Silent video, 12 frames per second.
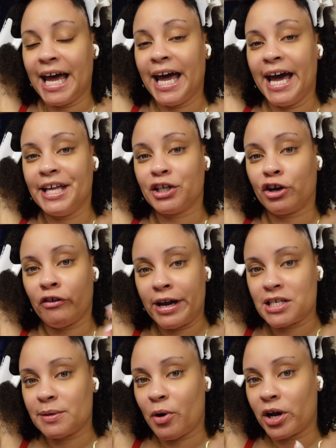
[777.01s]
And the
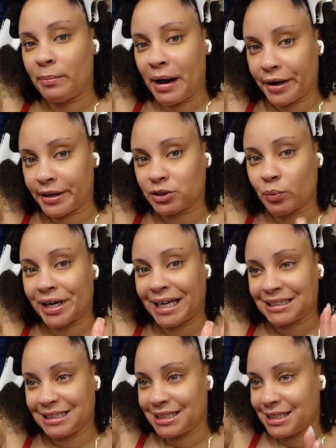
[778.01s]
crazy part about it is when
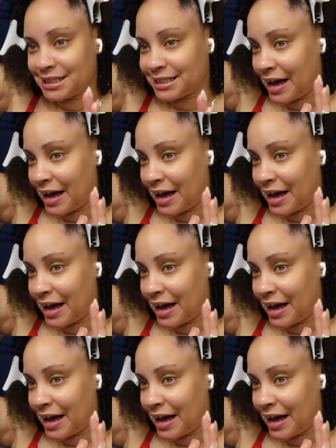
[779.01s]
I did it